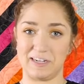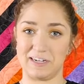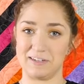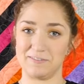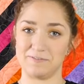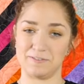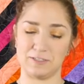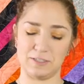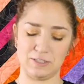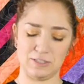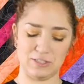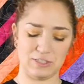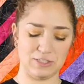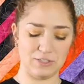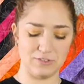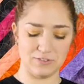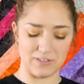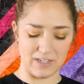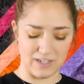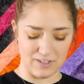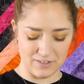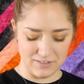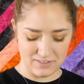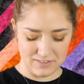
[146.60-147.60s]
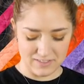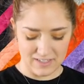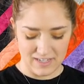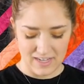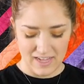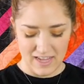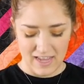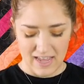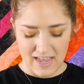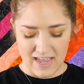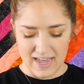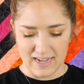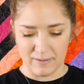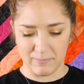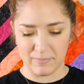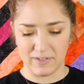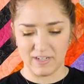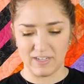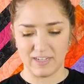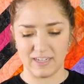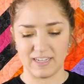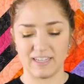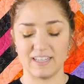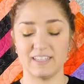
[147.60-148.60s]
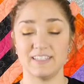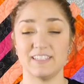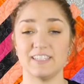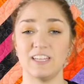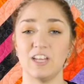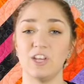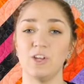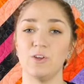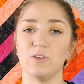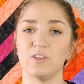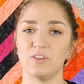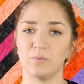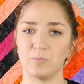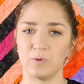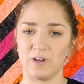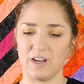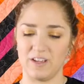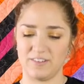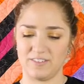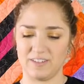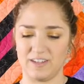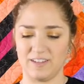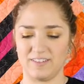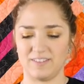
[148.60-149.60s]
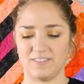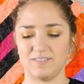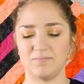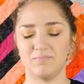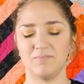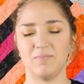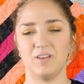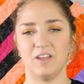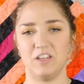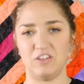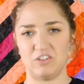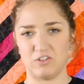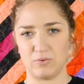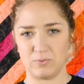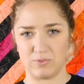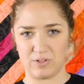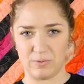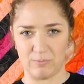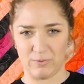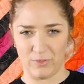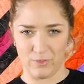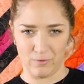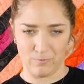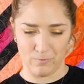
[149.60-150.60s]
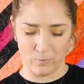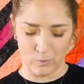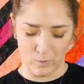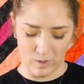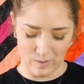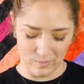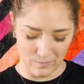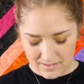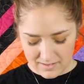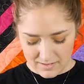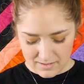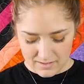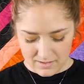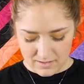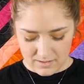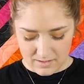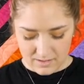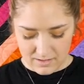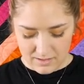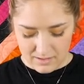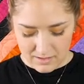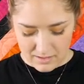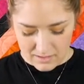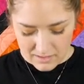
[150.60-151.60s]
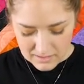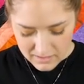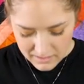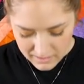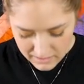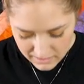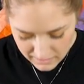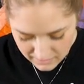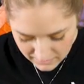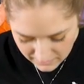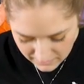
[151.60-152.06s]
got our first two rows, and I'm going to continue this process until we're done with the four. Now, I normally